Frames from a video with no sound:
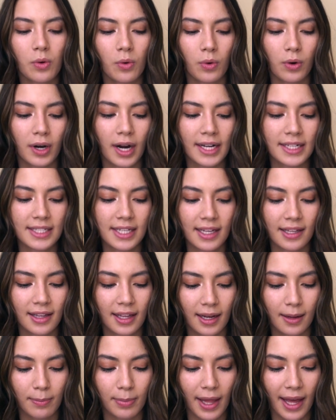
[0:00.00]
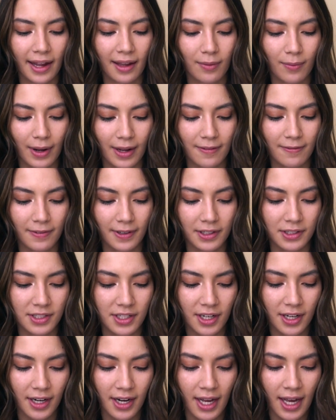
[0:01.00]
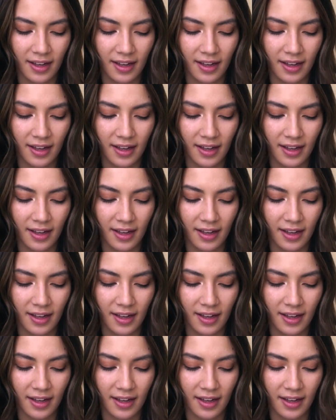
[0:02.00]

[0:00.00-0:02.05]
or I did like a black and white filter.